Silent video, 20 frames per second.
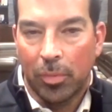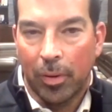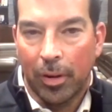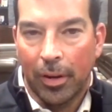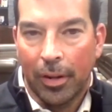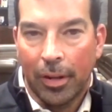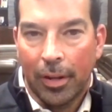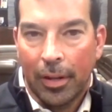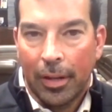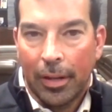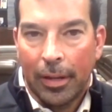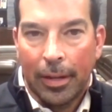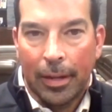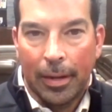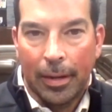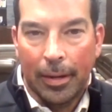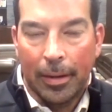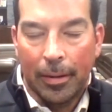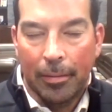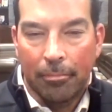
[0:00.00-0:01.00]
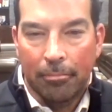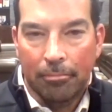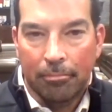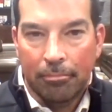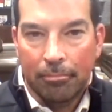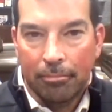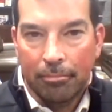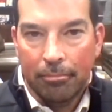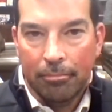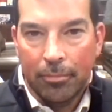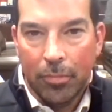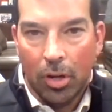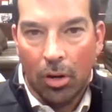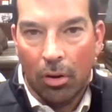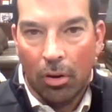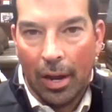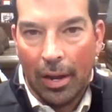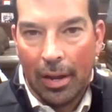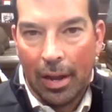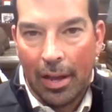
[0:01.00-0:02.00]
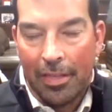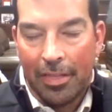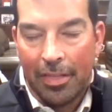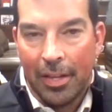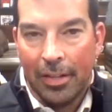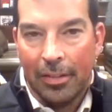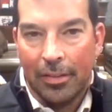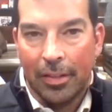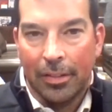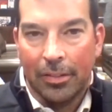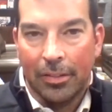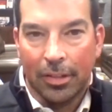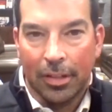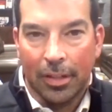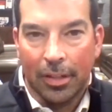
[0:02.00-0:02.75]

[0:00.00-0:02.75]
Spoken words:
But, you know, I think that,